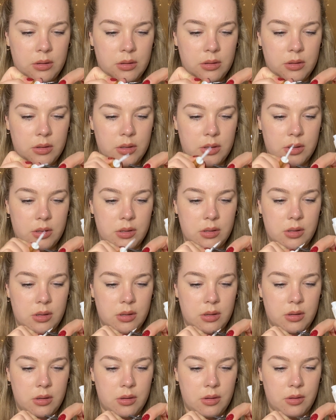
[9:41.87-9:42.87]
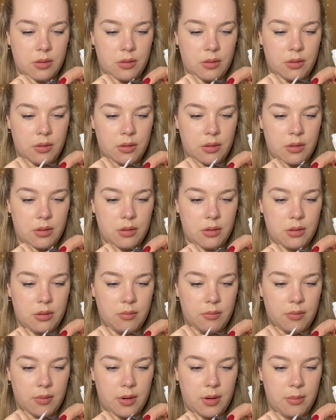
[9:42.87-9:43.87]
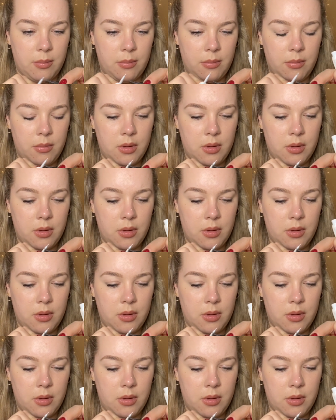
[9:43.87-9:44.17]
just along the rim.